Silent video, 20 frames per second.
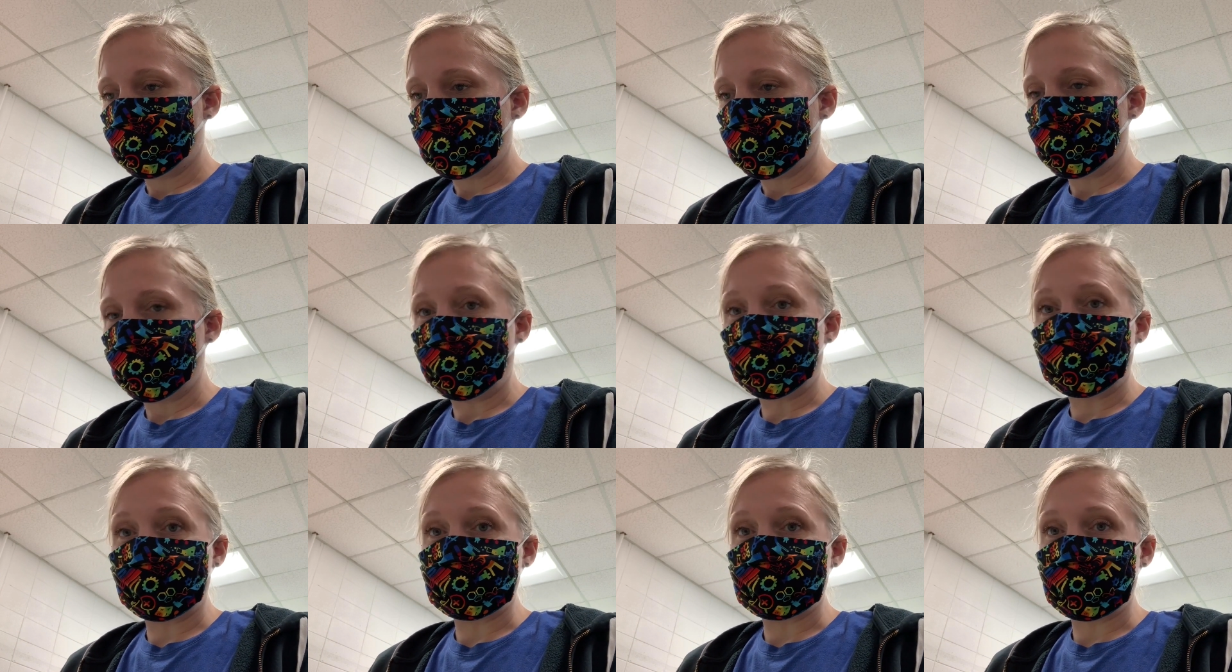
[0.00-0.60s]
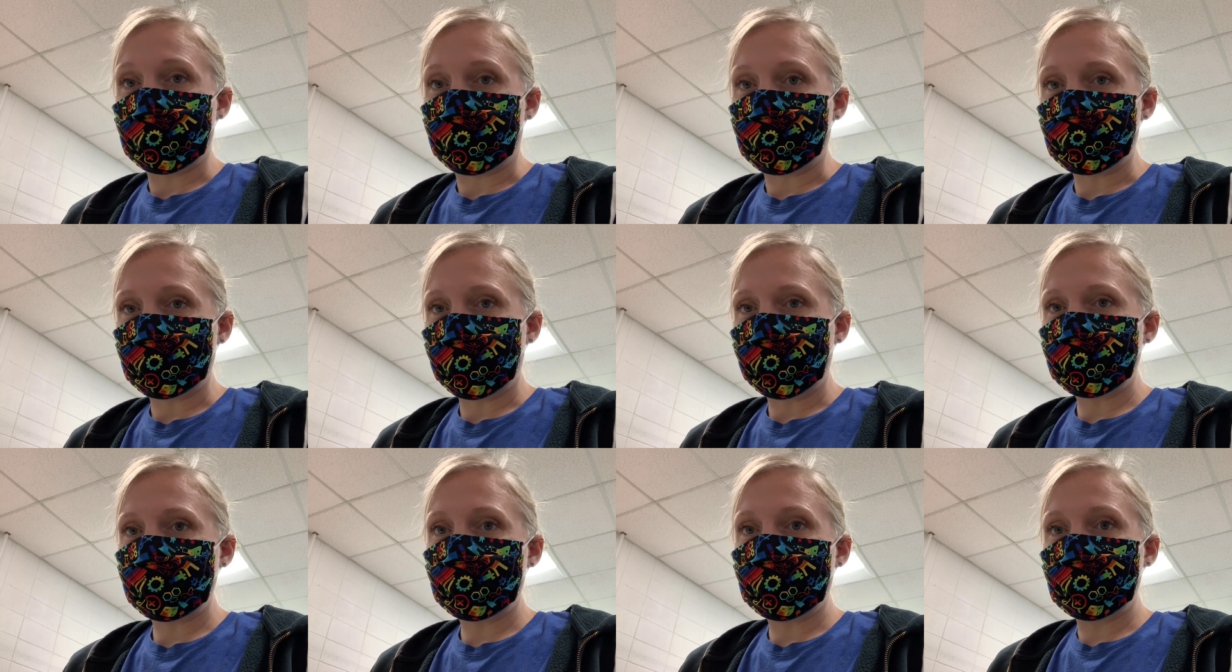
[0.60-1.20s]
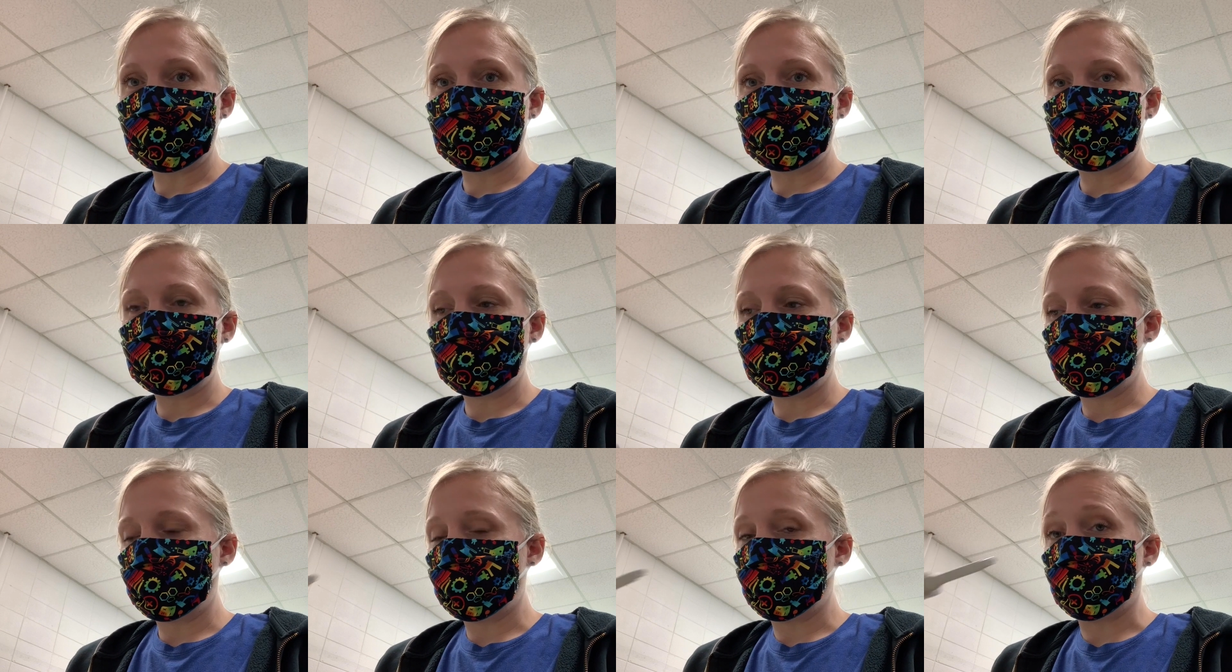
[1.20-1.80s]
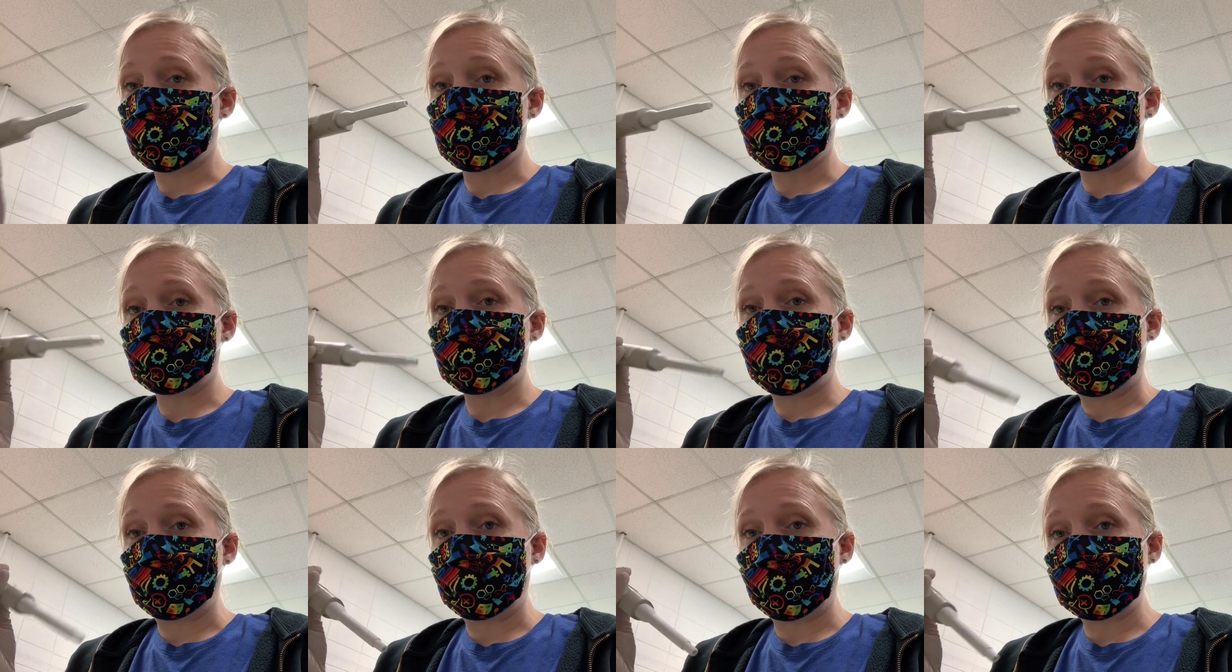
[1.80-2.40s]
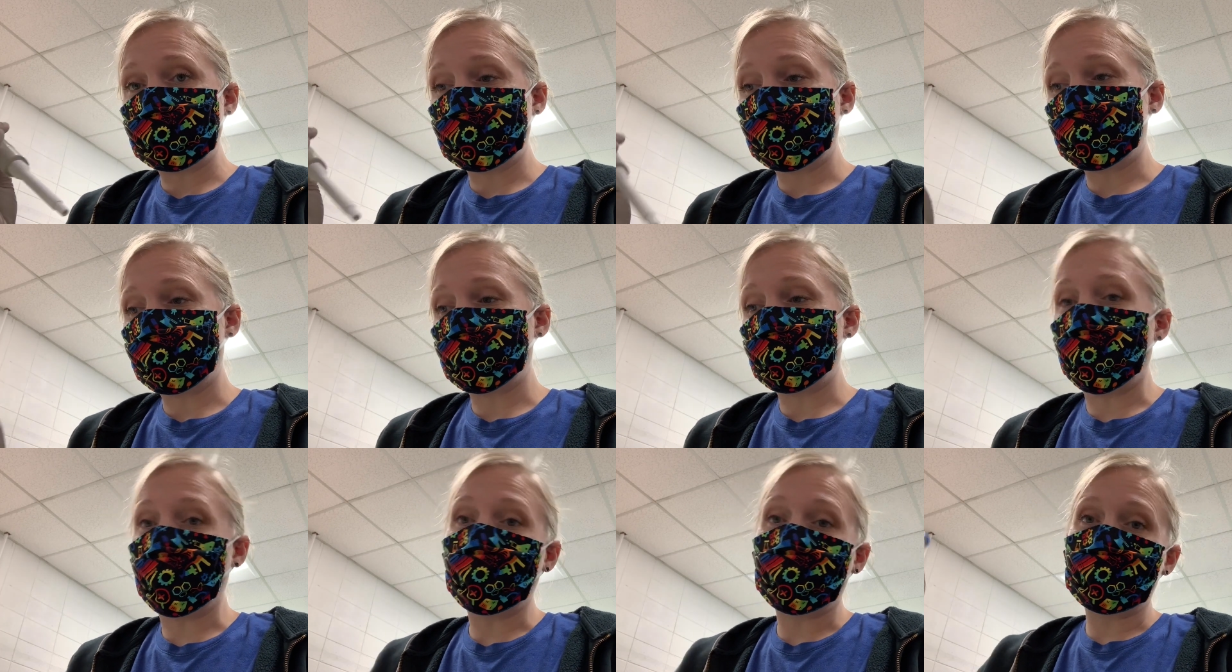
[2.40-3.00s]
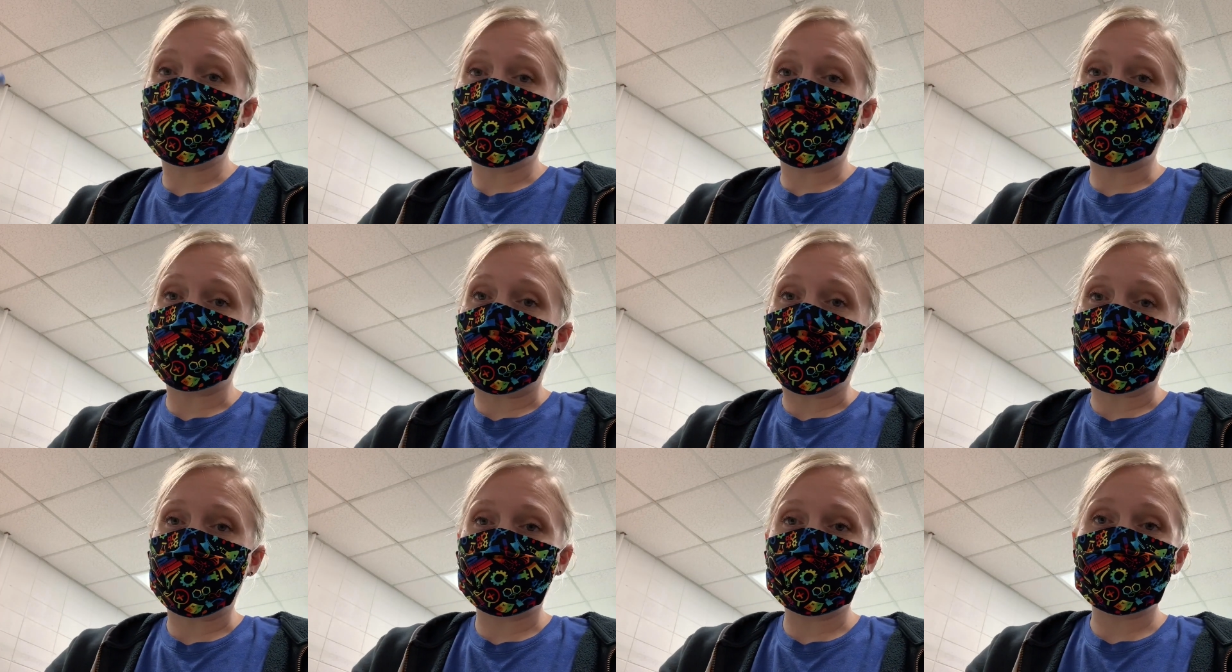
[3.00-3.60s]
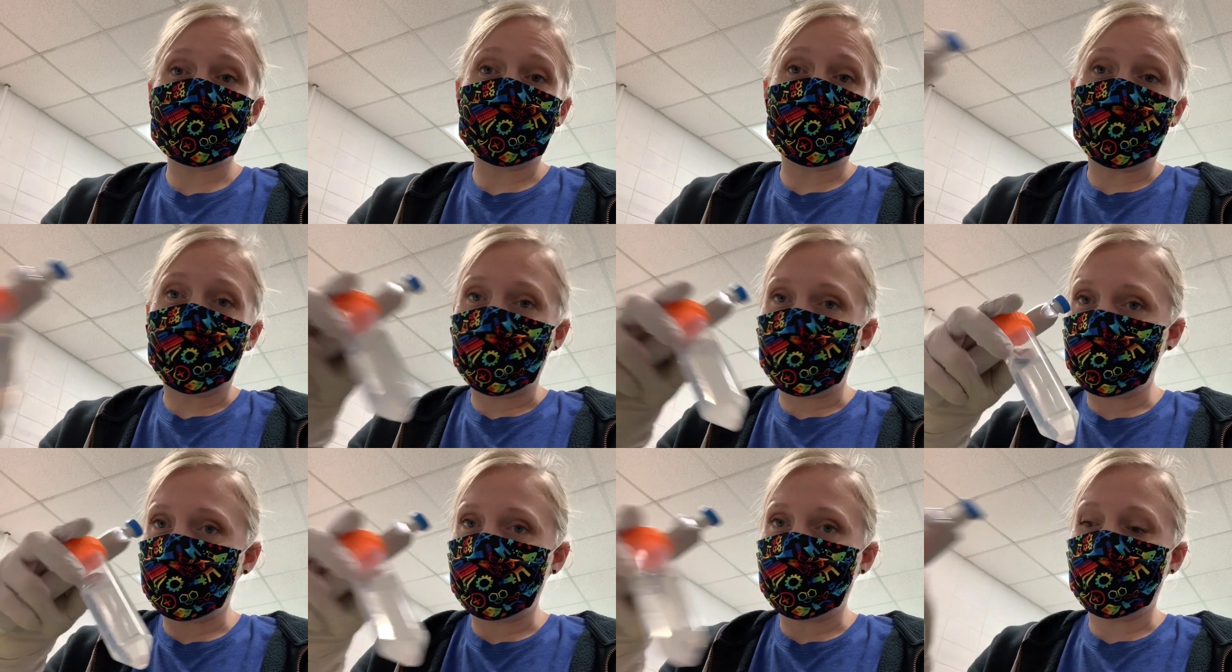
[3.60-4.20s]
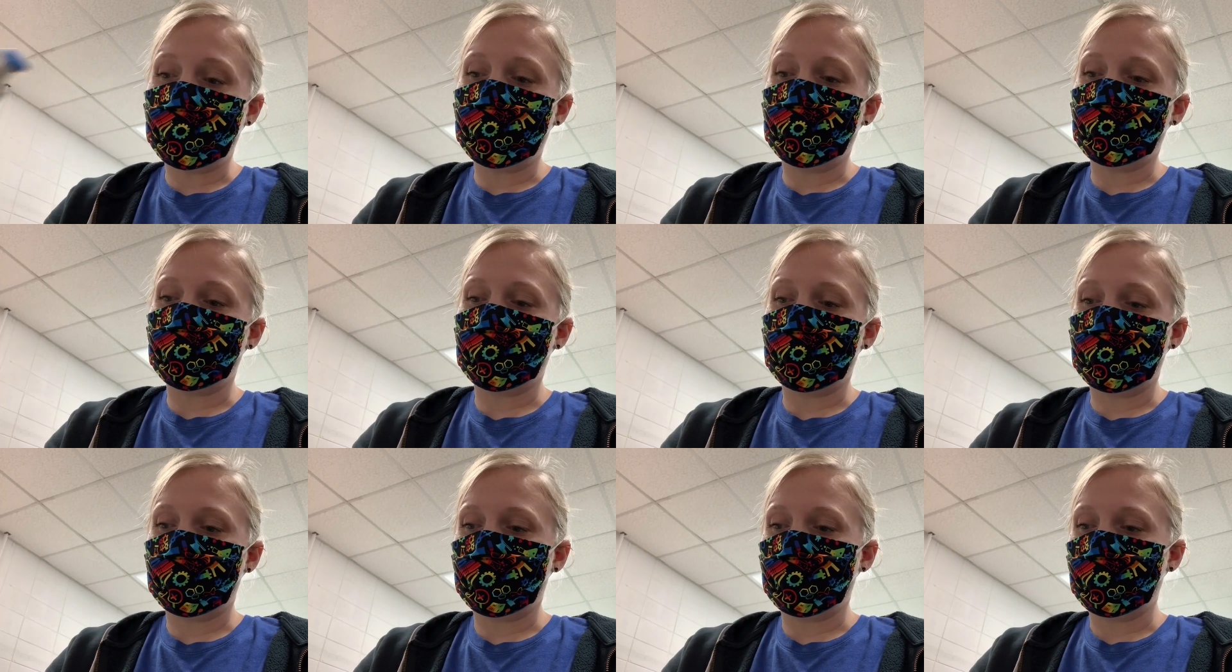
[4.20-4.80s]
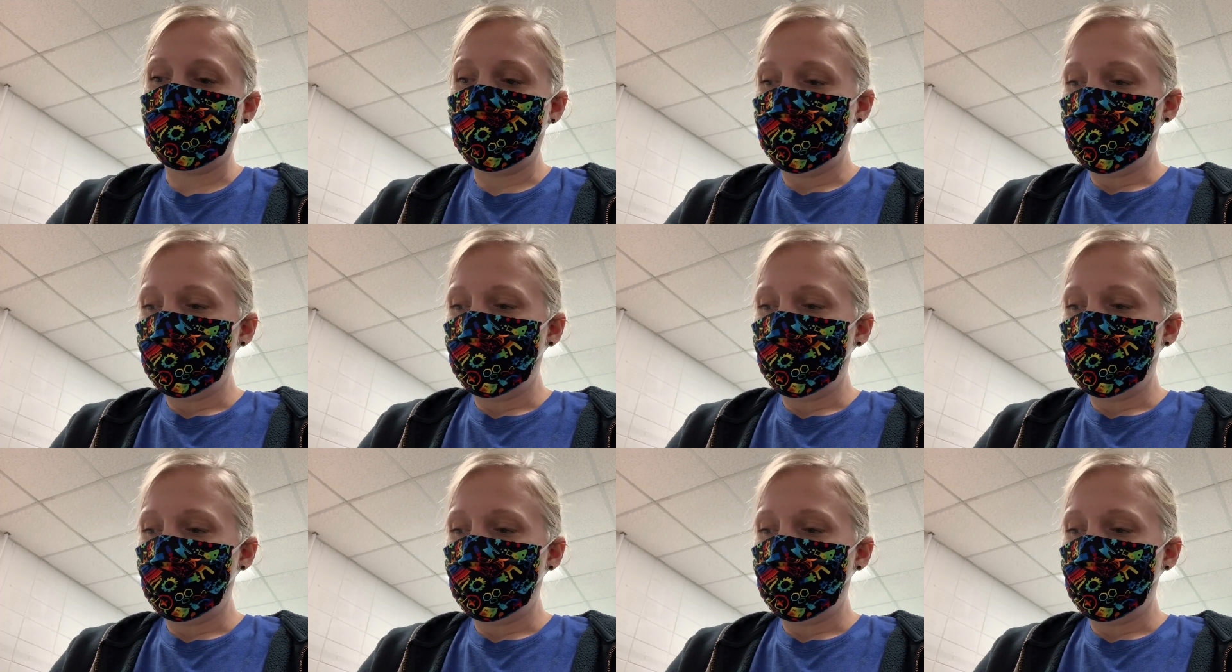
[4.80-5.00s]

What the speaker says: may have contaminated it, your pipette tip, you don't want to go back into your ethanol or your